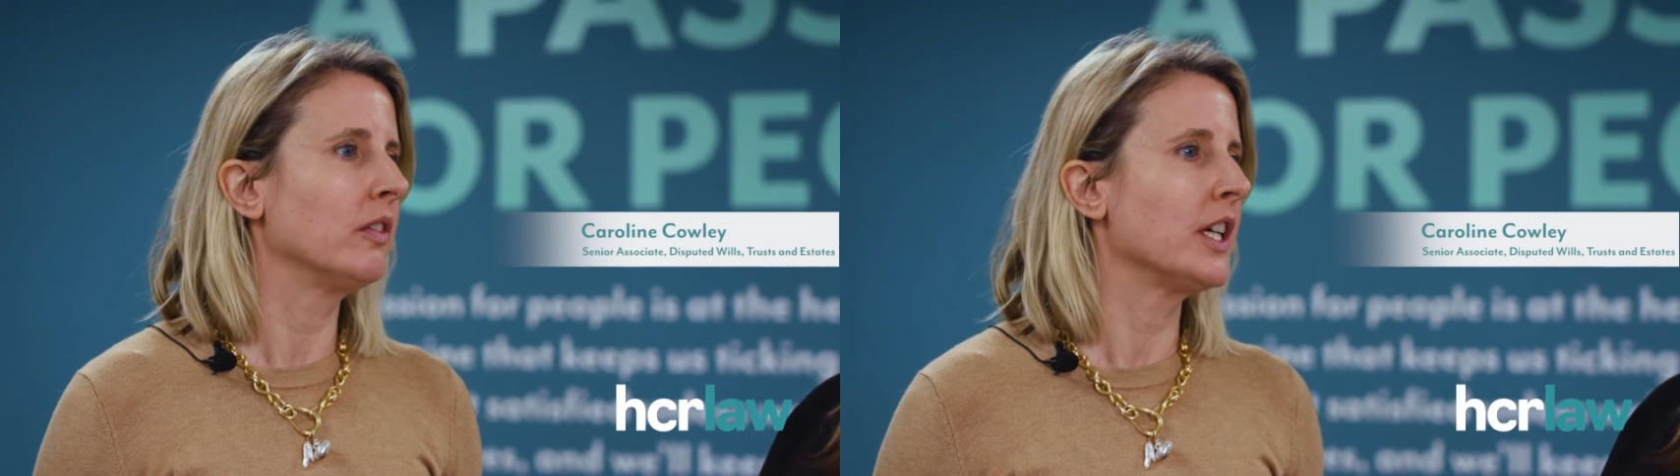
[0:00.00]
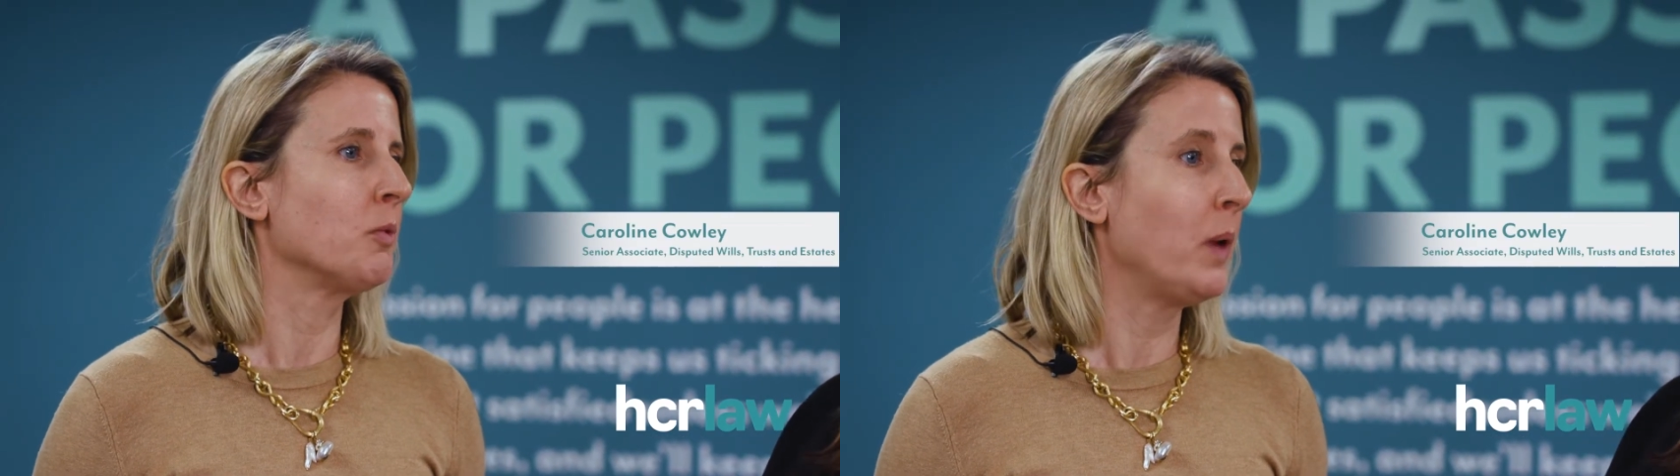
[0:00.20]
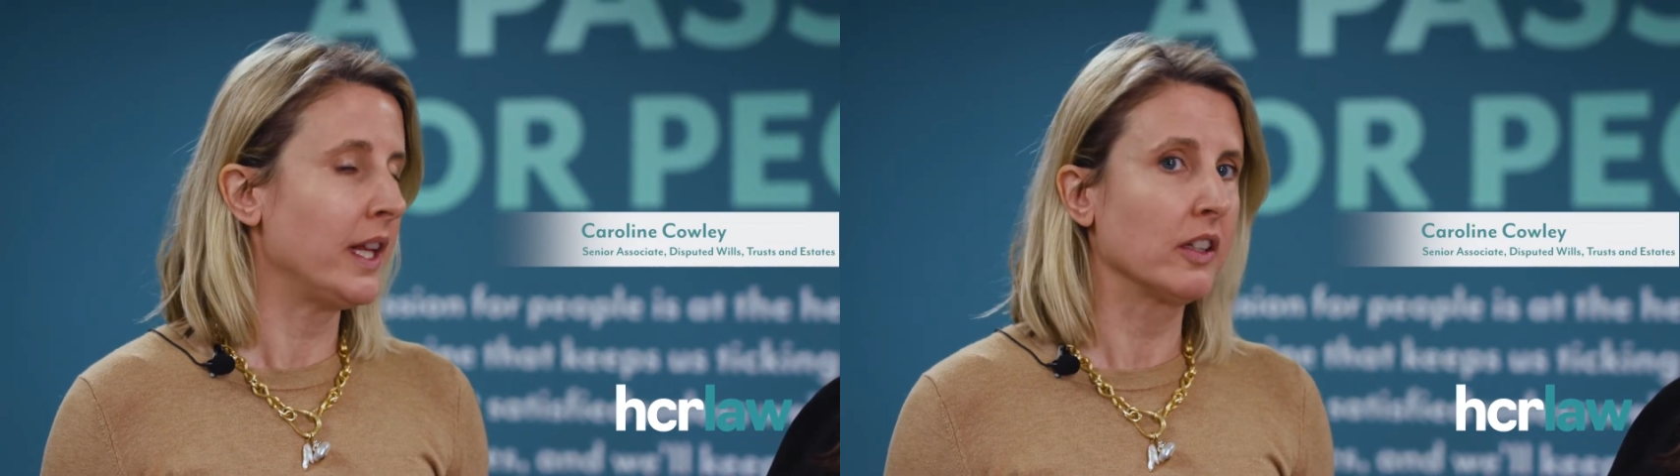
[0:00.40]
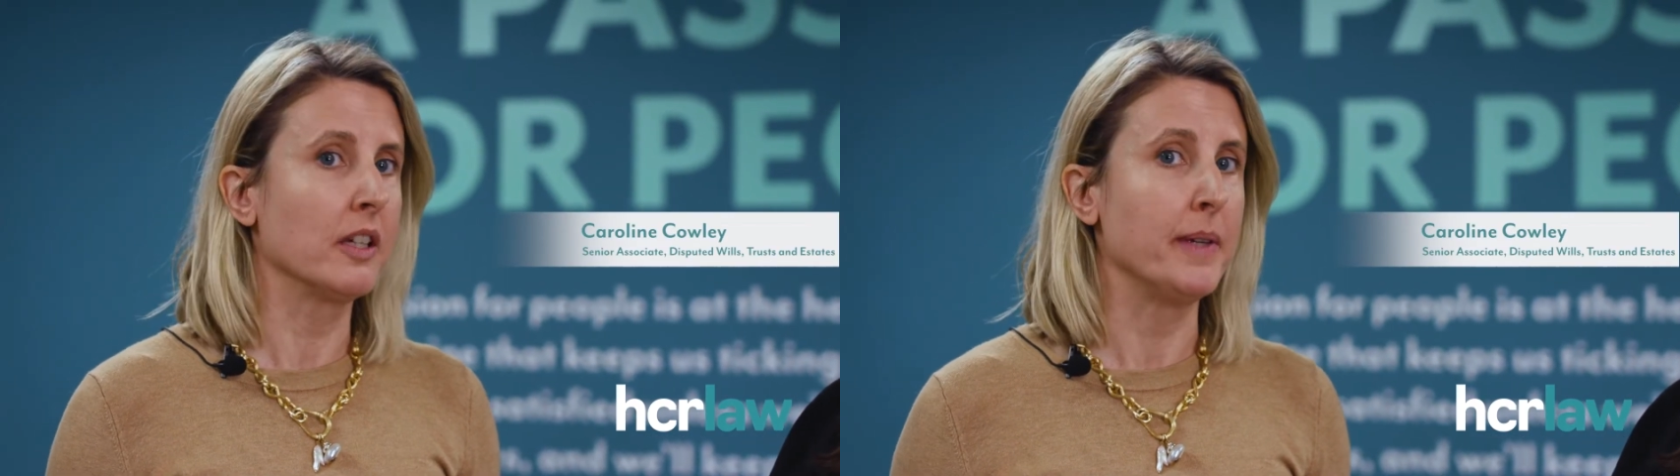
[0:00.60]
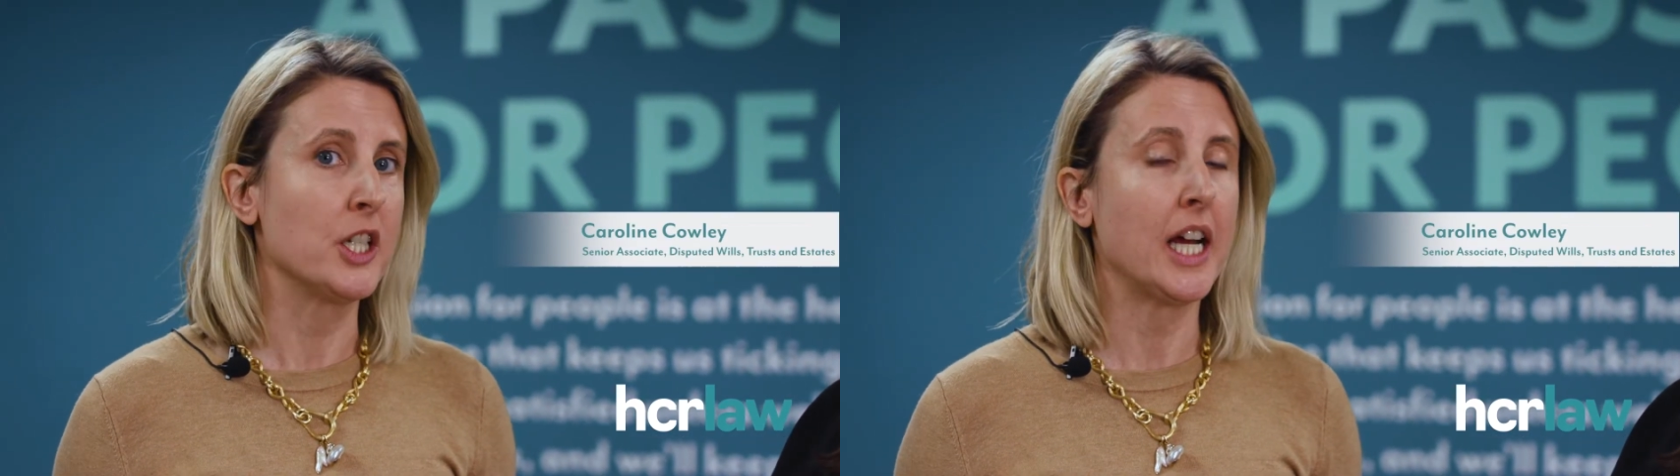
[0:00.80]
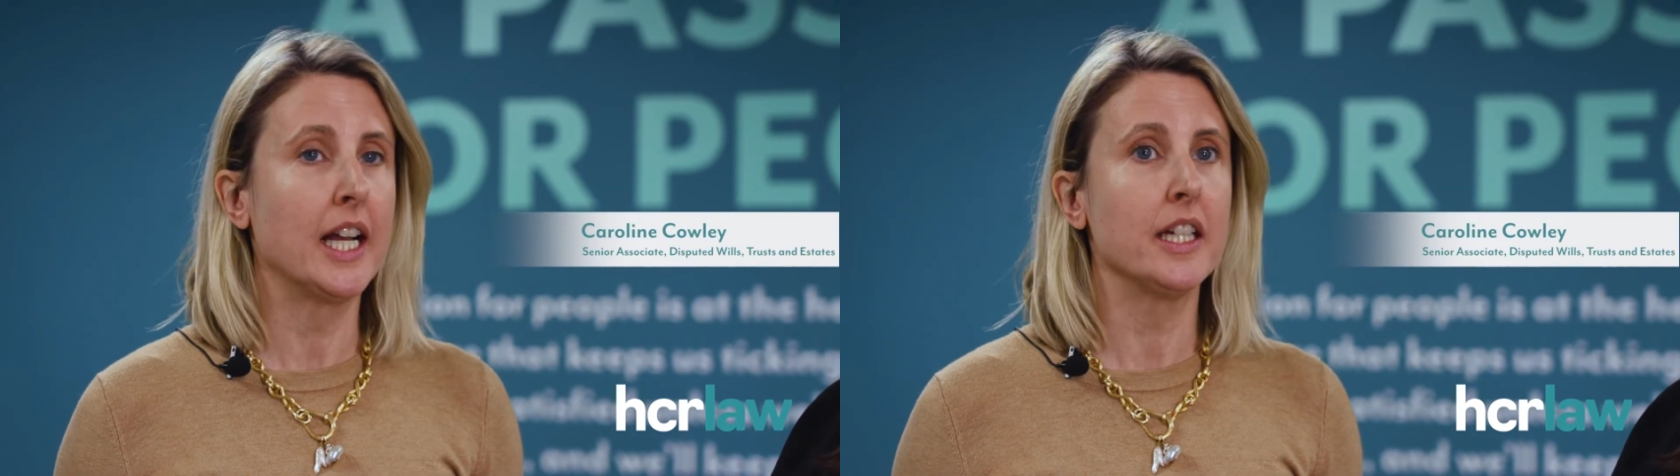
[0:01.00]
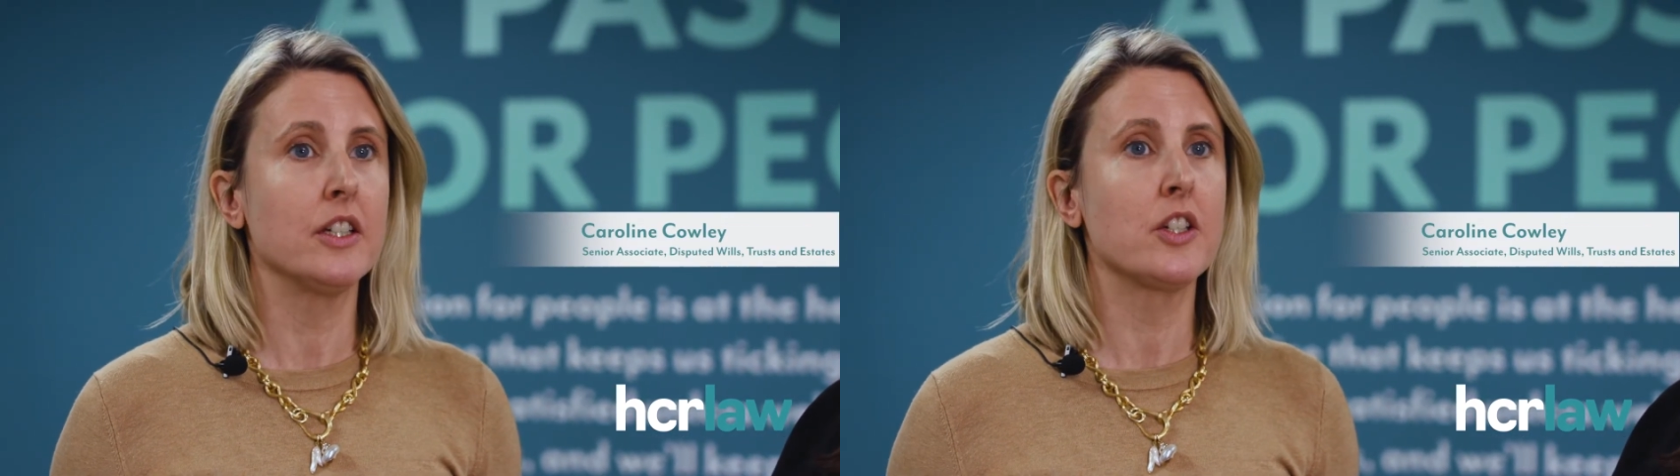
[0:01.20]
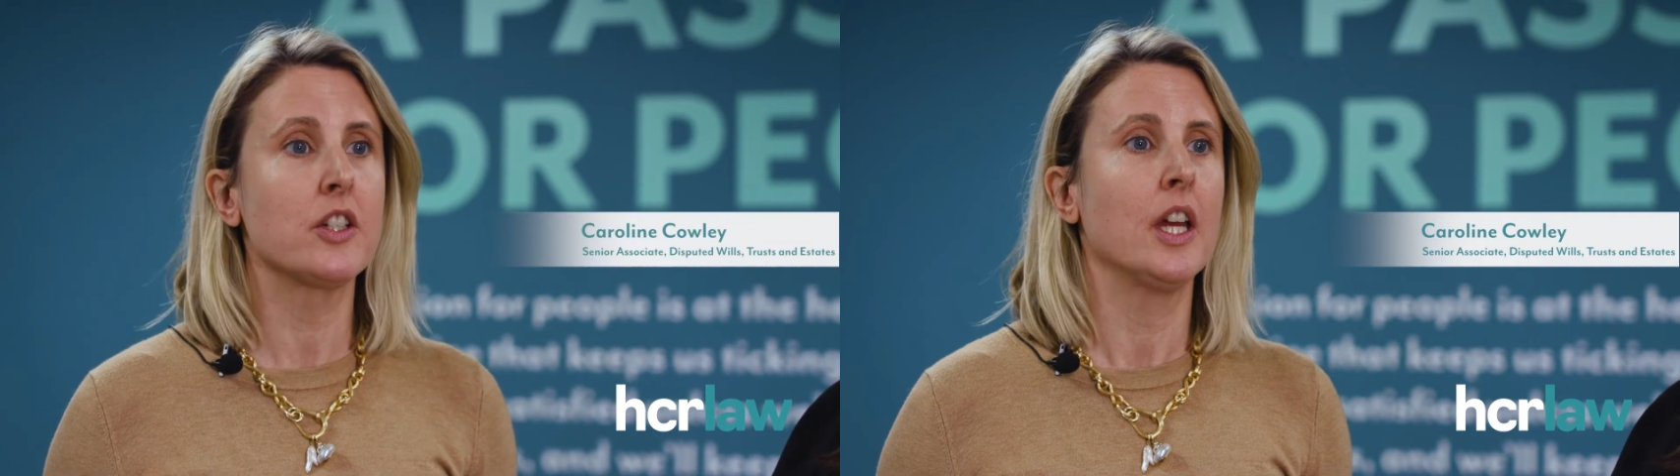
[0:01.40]
a will can be
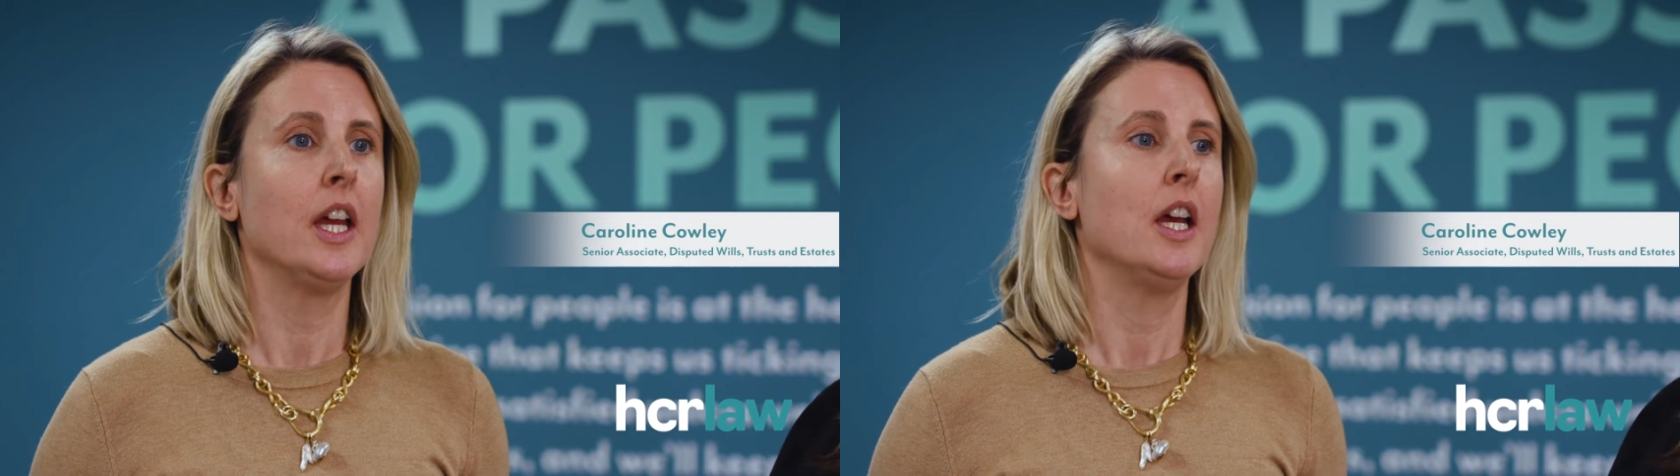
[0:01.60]
challenged.